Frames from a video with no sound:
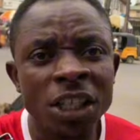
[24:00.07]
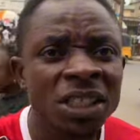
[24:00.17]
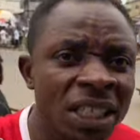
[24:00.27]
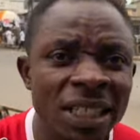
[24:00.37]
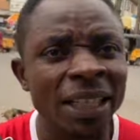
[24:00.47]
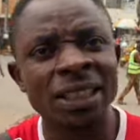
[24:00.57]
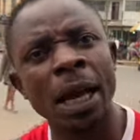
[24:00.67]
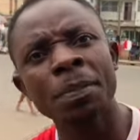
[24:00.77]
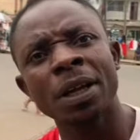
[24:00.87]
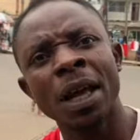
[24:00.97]
these things that is
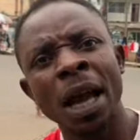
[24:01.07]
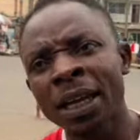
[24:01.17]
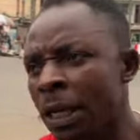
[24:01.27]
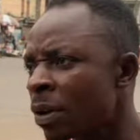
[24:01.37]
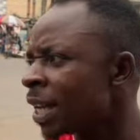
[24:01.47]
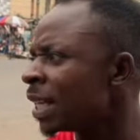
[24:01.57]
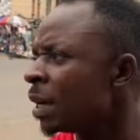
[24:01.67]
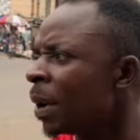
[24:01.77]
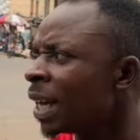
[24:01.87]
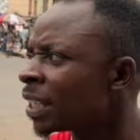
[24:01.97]
happening, and that's why I say
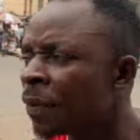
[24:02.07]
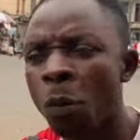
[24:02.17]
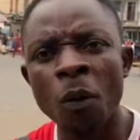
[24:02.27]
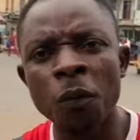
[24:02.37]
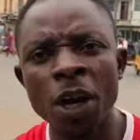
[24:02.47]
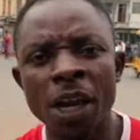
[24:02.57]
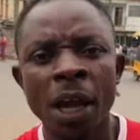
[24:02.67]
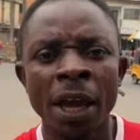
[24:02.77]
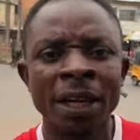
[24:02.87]
the man has failed woefully.